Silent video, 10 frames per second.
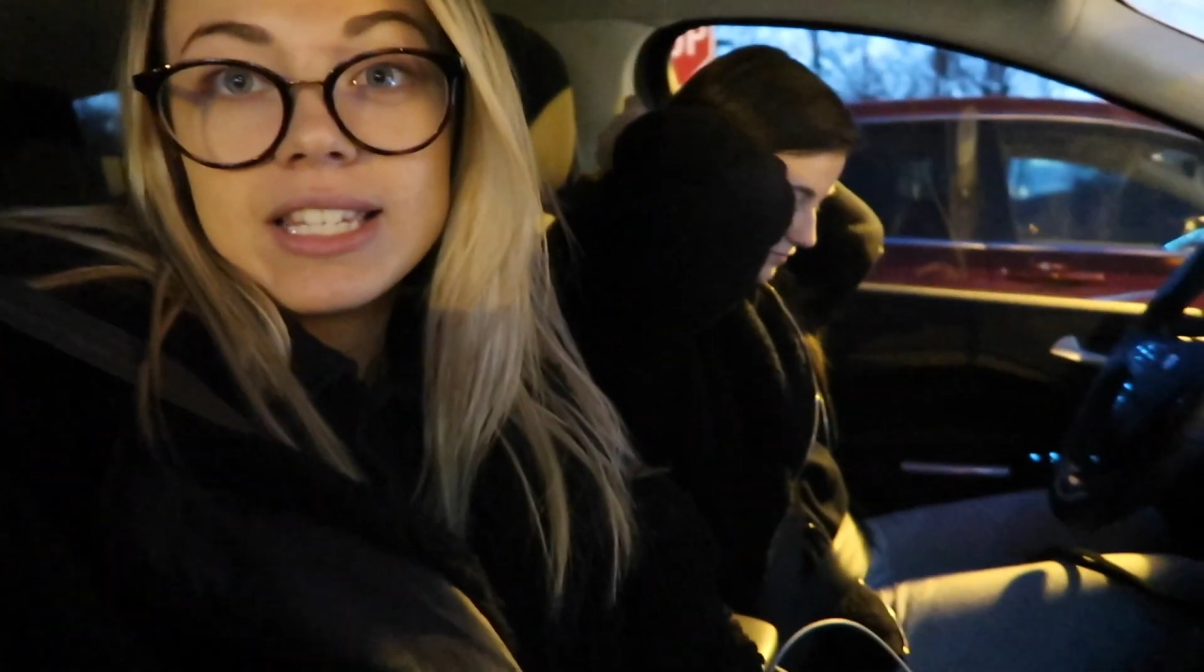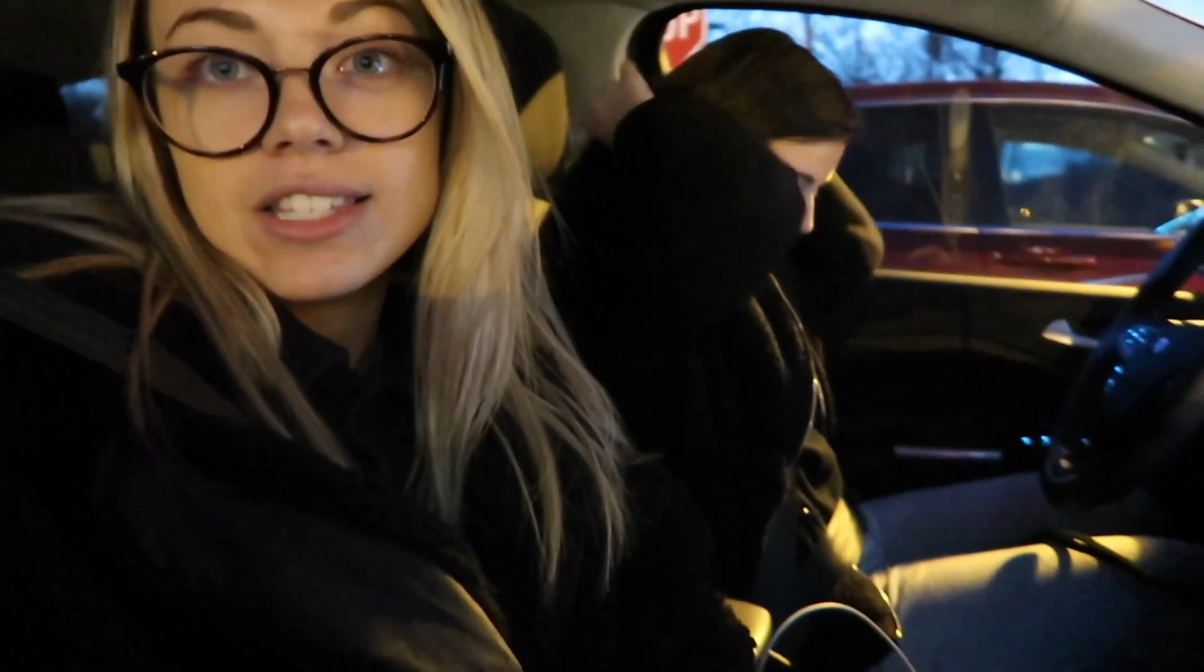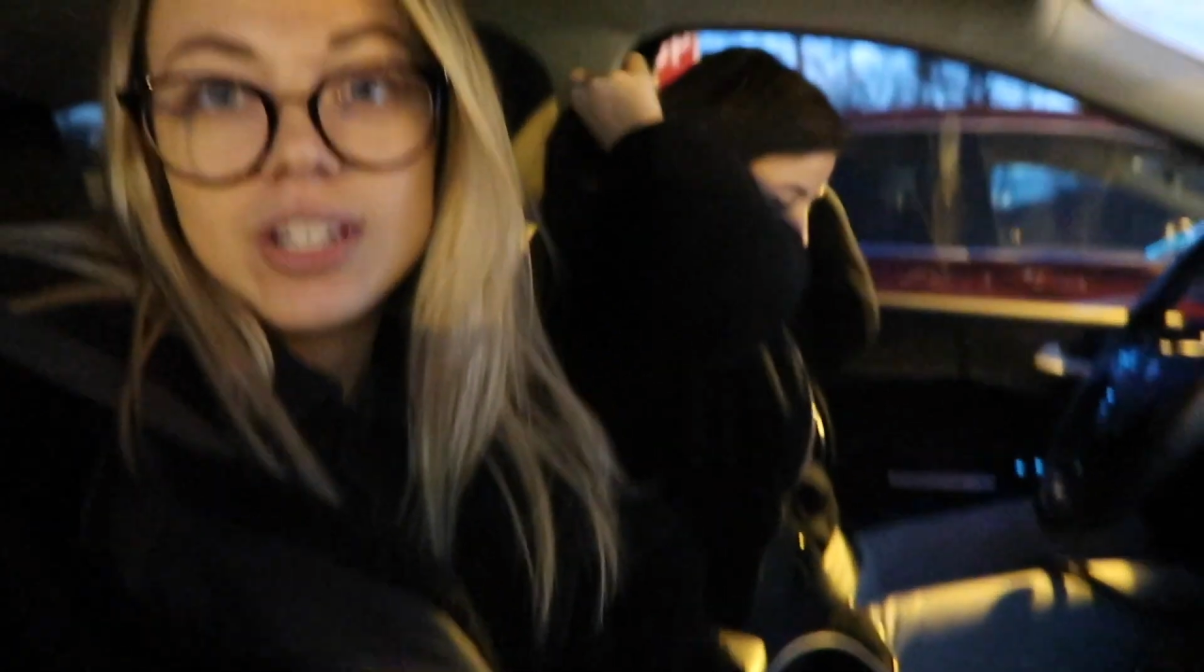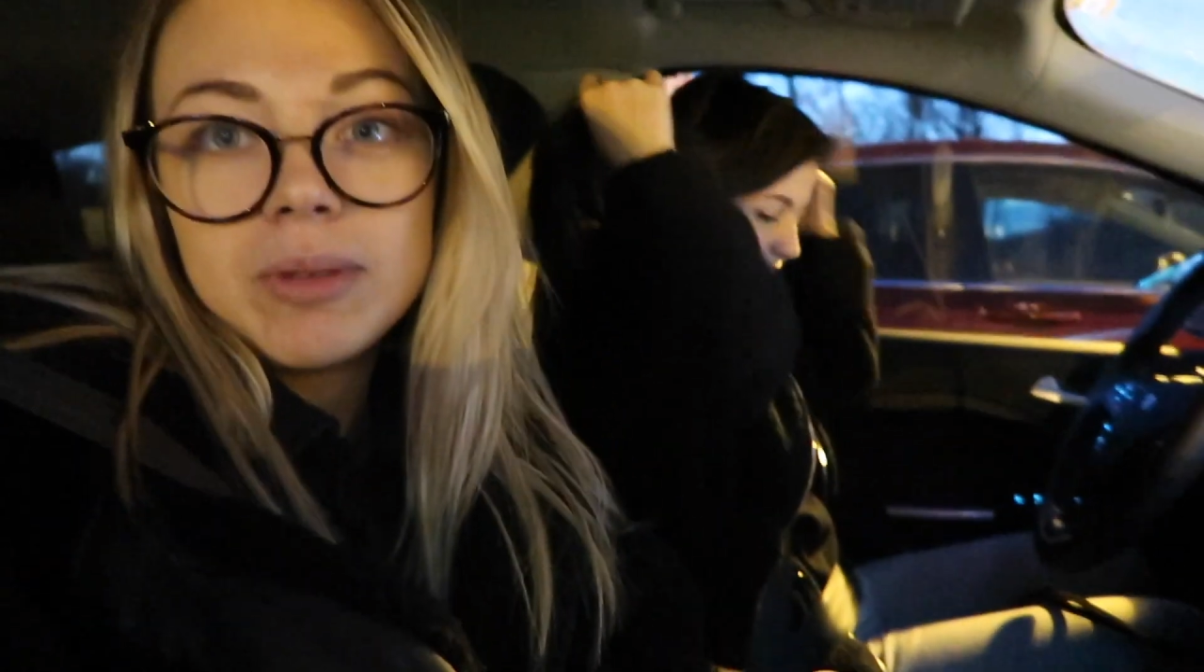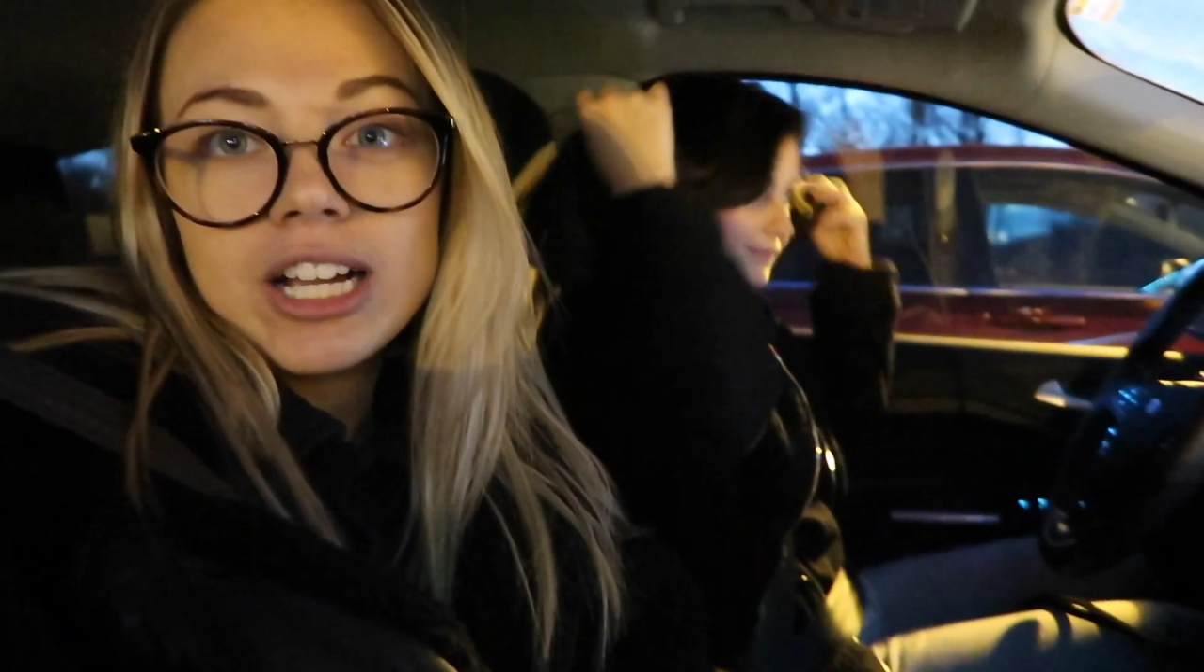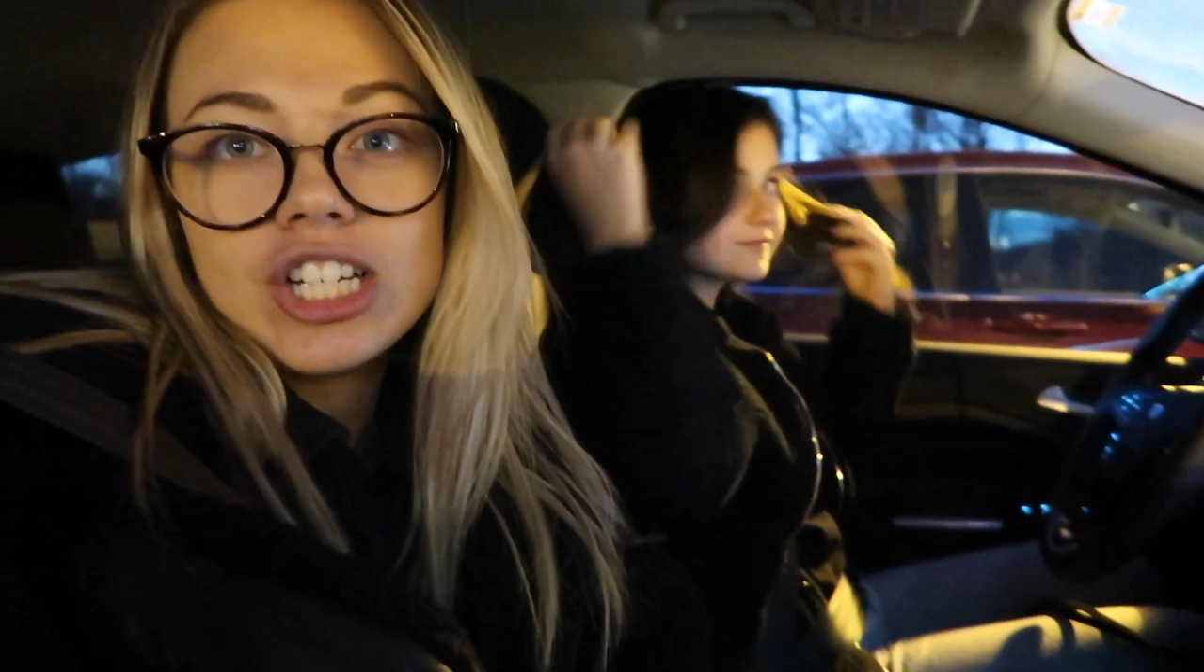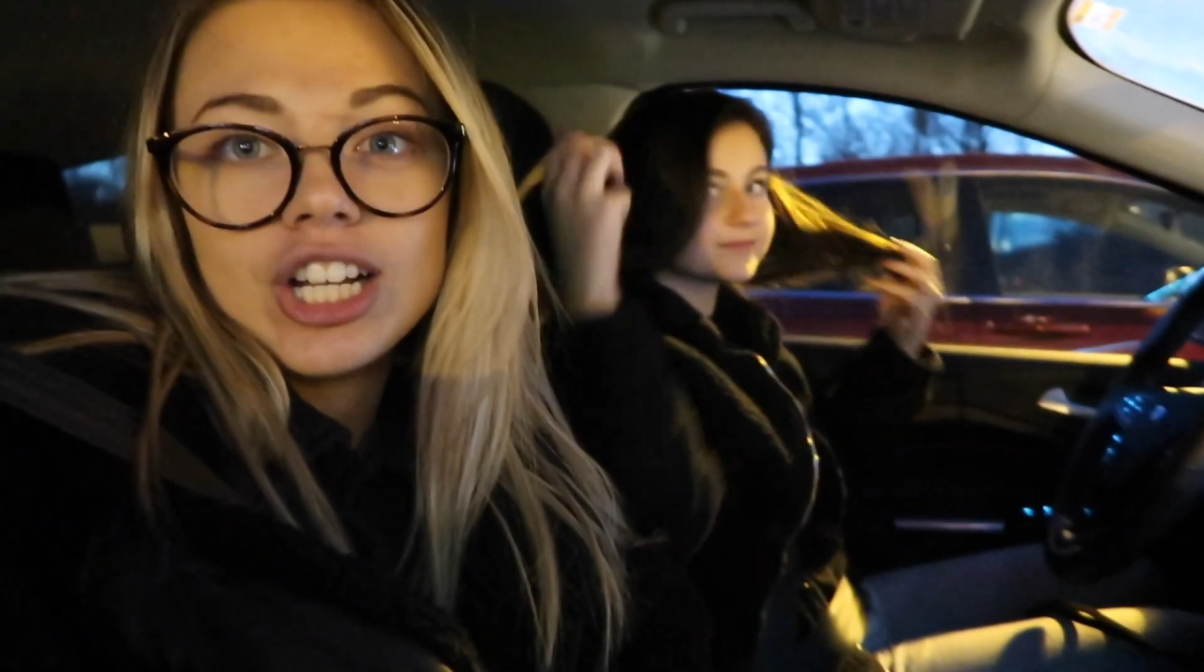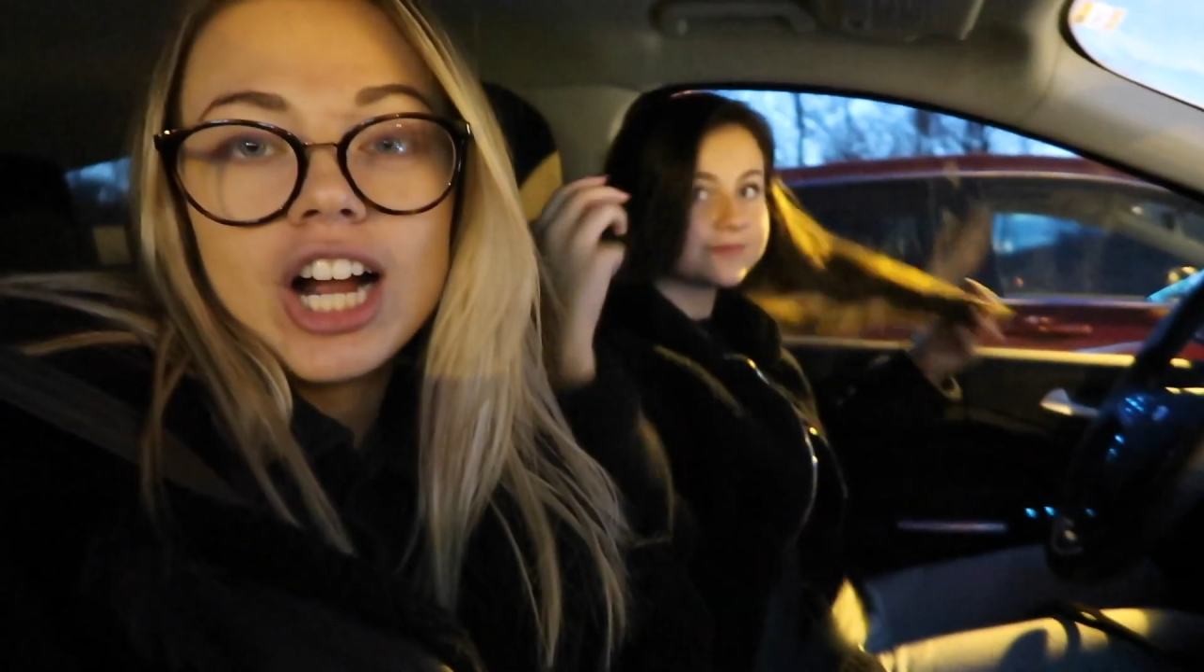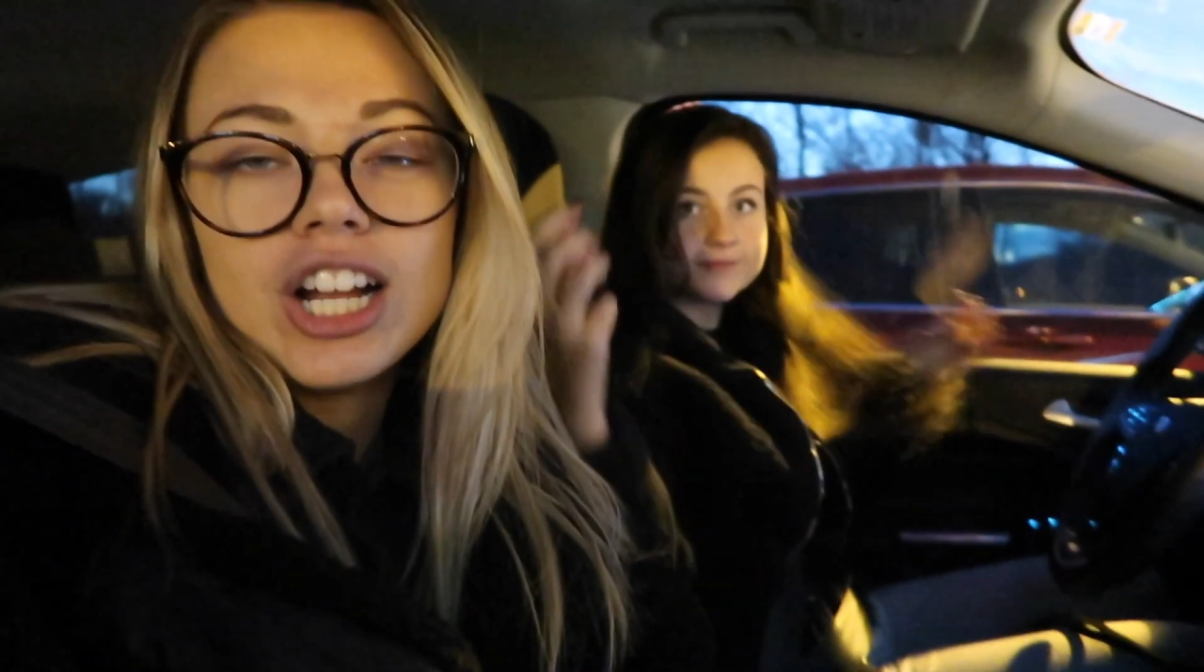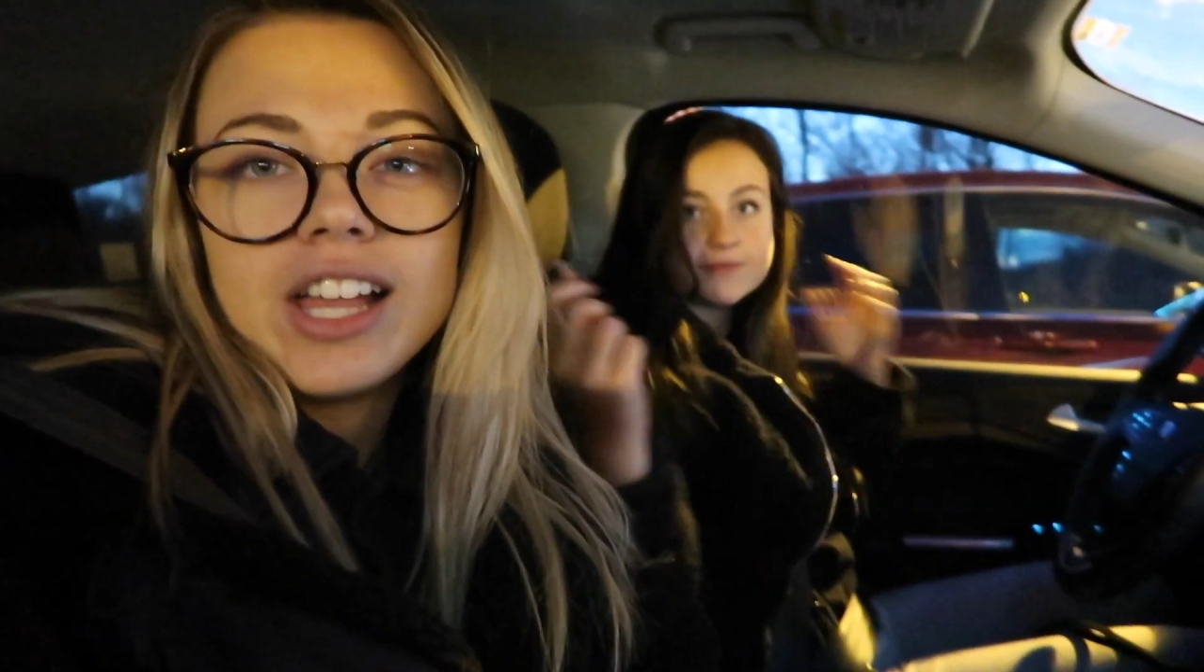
sister because she got her